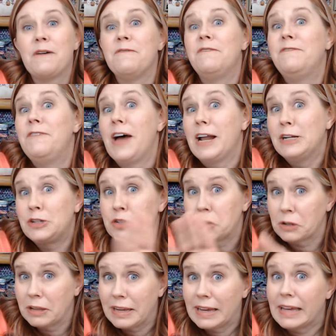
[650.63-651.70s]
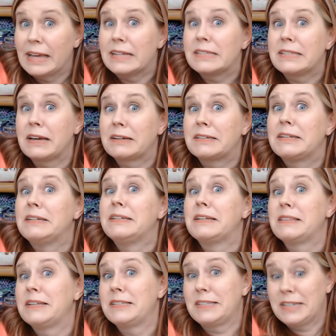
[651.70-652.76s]
eventually get sucked into
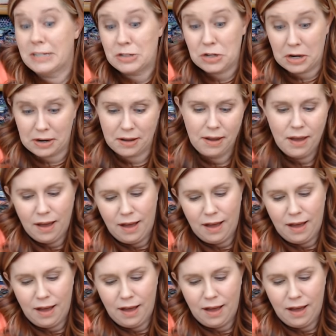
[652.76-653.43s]
the stitching.